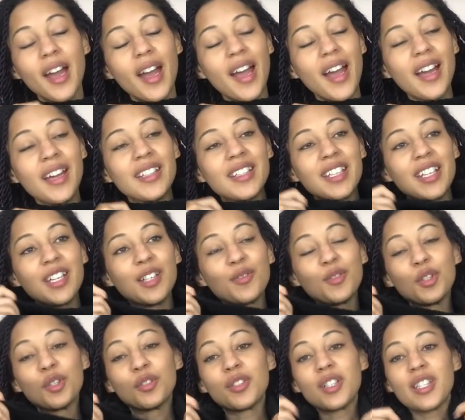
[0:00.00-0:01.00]
and if
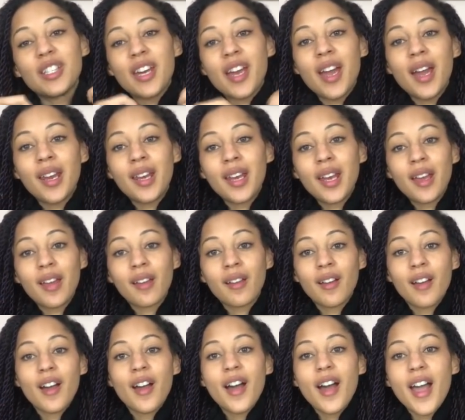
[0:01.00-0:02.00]
you're returning,
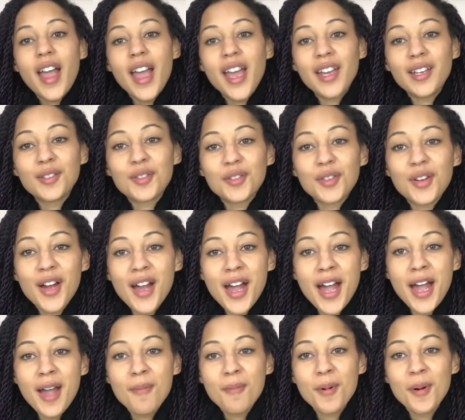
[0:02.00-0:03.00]
hey
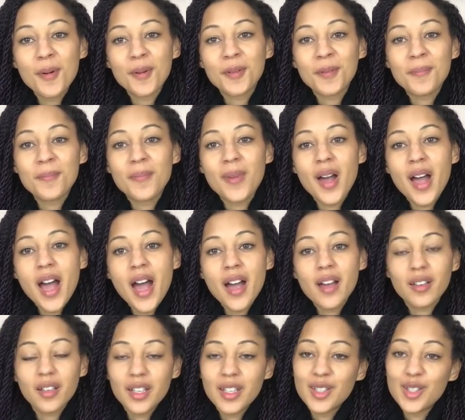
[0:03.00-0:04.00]
tribe, welcome
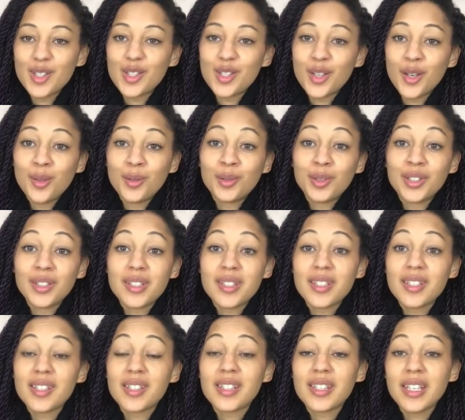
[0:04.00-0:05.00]
back. It's so good
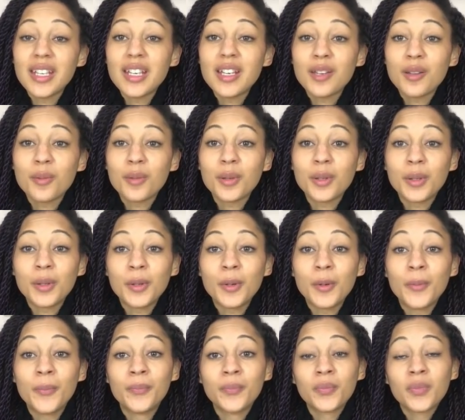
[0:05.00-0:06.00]
to see you
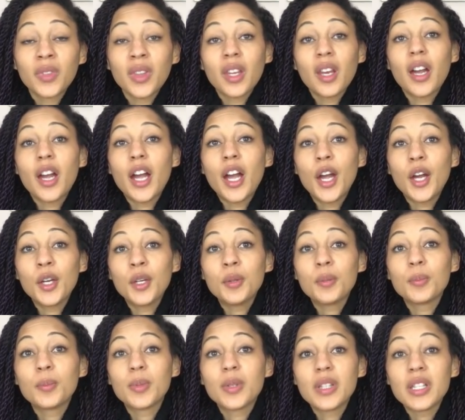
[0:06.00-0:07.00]
all. I
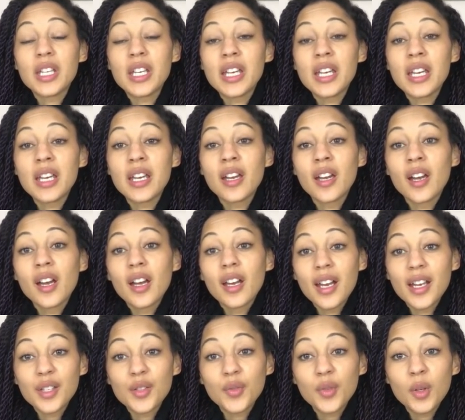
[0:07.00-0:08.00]
hope the
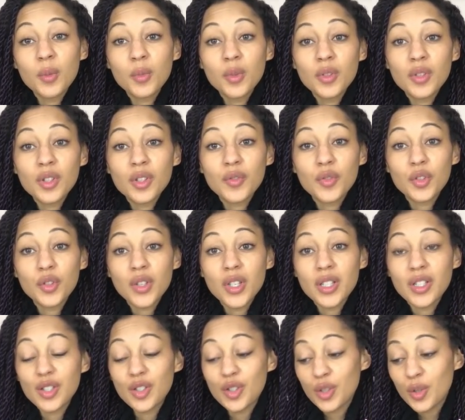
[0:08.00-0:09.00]
last few months have
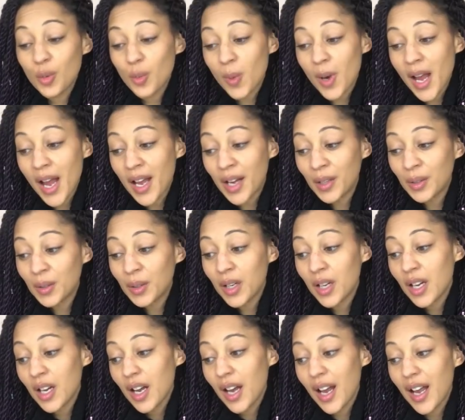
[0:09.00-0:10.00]
treated you well.
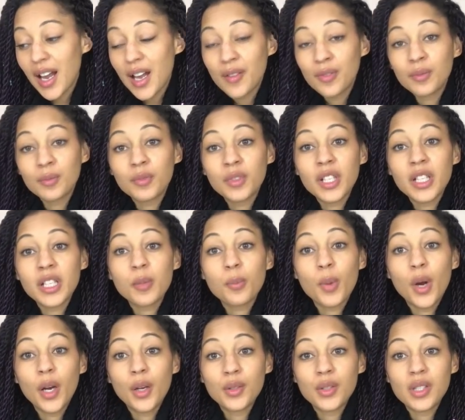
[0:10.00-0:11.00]
I haven't really
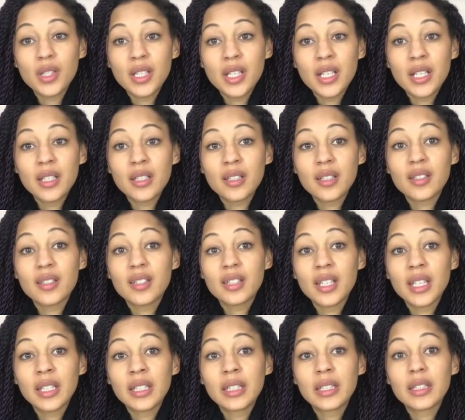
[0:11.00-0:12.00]
posted
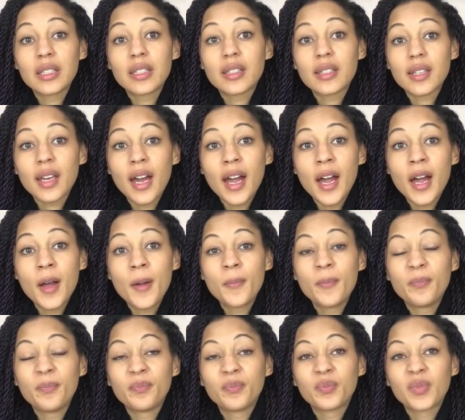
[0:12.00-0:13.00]
since,
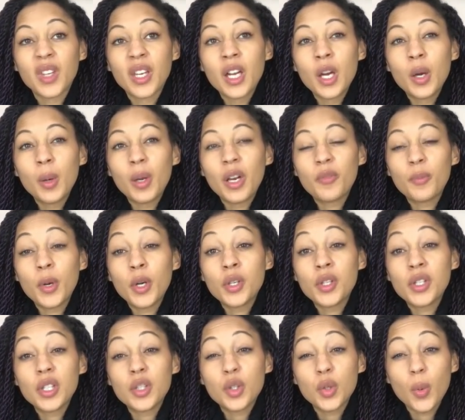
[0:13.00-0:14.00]
um, well I've
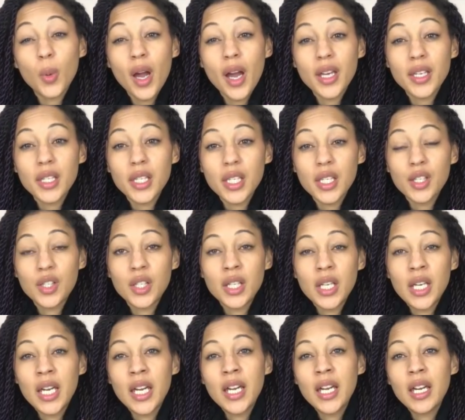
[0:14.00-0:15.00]
posted twice this
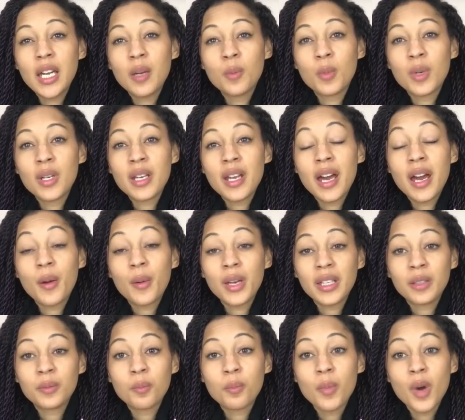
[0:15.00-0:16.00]
year and we're now
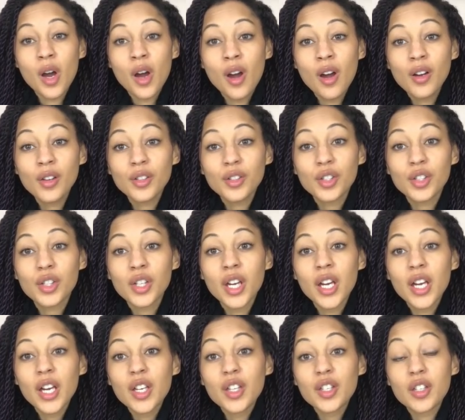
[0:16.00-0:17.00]
in March
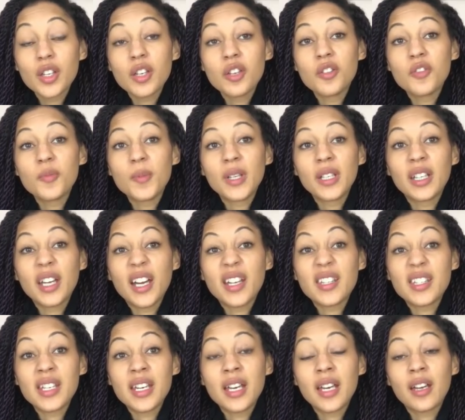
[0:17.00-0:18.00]
so you've been
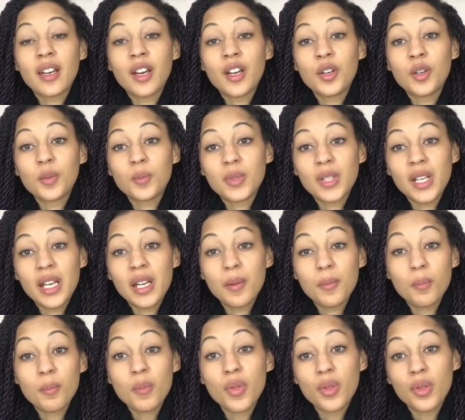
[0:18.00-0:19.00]
getting an update
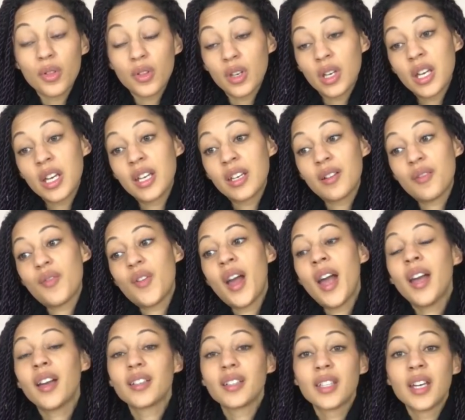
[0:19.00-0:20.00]
monthly in
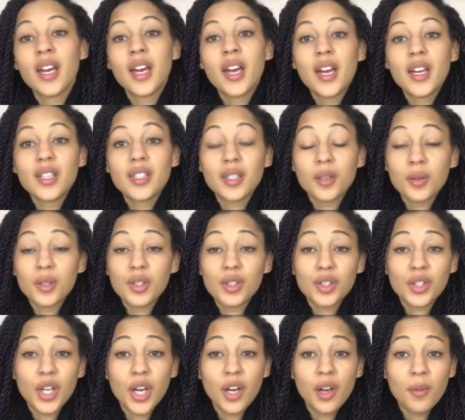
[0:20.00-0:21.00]
effect. So I
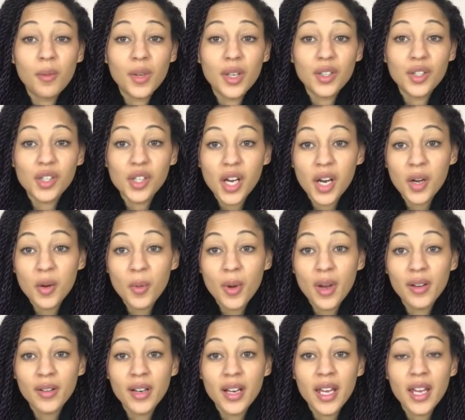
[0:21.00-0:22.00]
just hope that
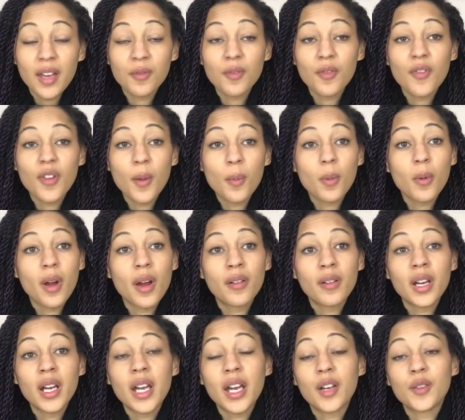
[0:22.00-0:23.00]
January and
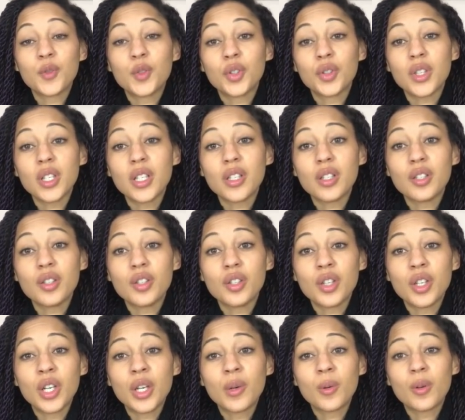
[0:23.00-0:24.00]
February have treated
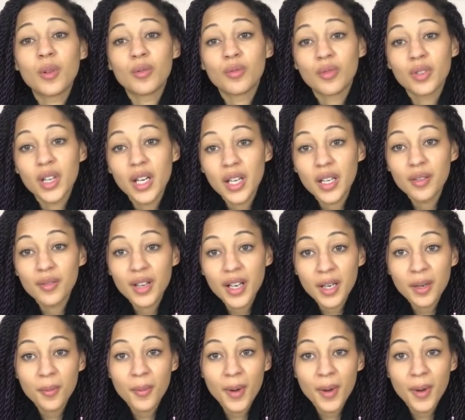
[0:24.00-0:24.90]
you really really